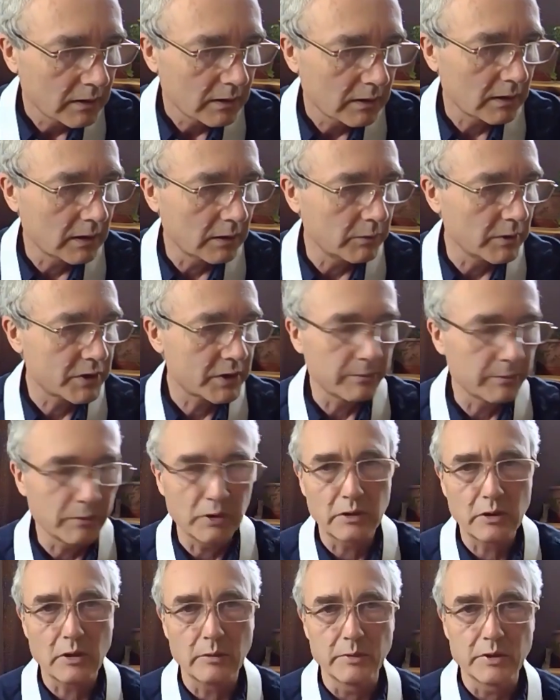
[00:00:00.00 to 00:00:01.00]
with some
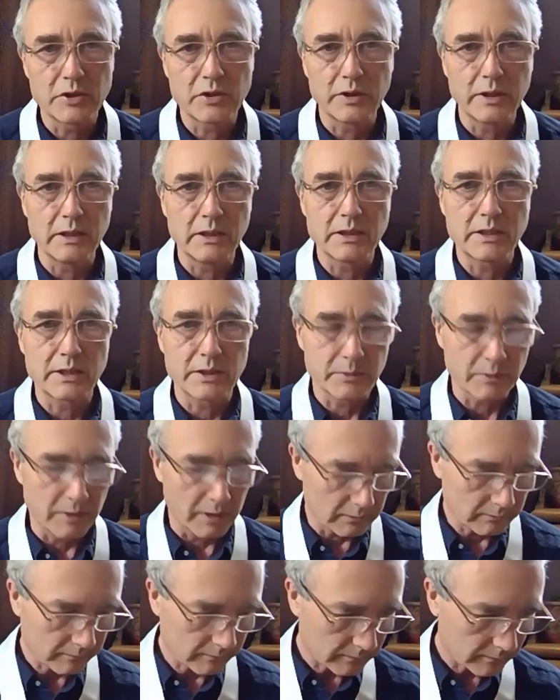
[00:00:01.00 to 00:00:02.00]
good commentary in it as well.